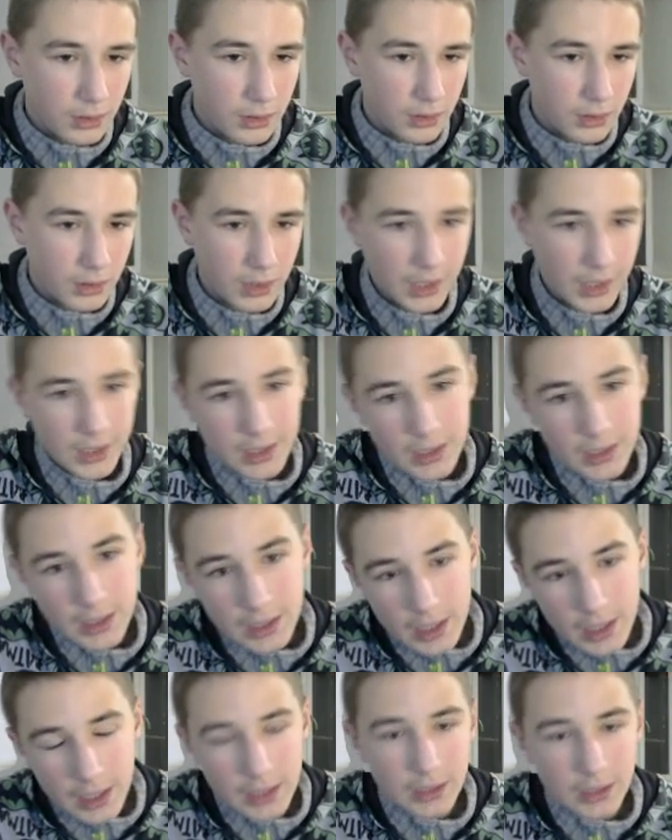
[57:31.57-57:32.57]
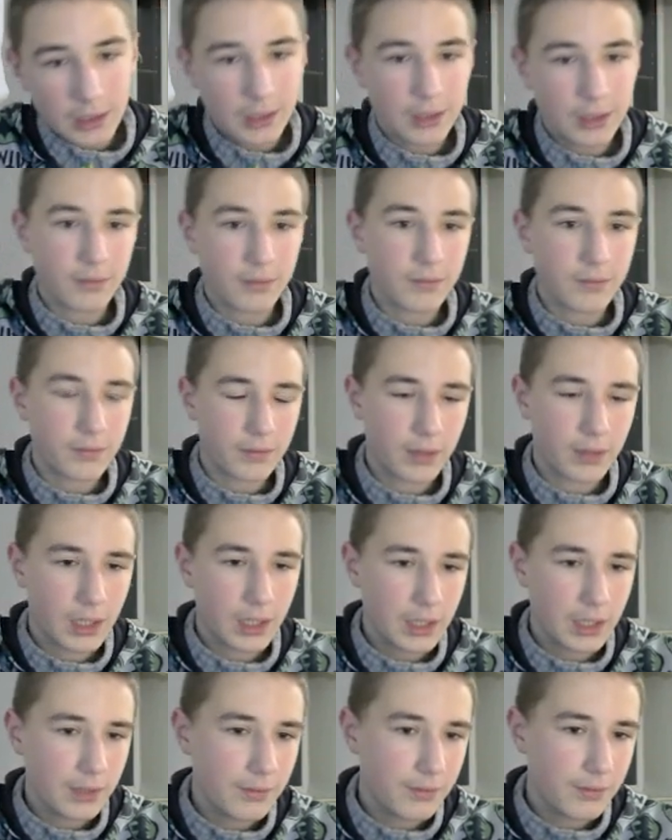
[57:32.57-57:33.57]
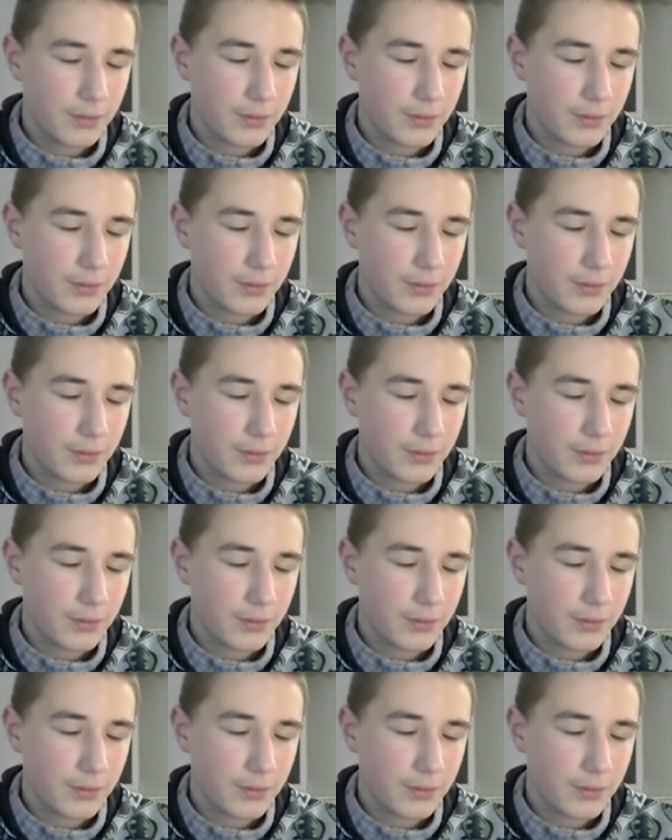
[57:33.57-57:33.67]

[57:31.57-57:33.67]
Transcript: Knight e8, knight f5.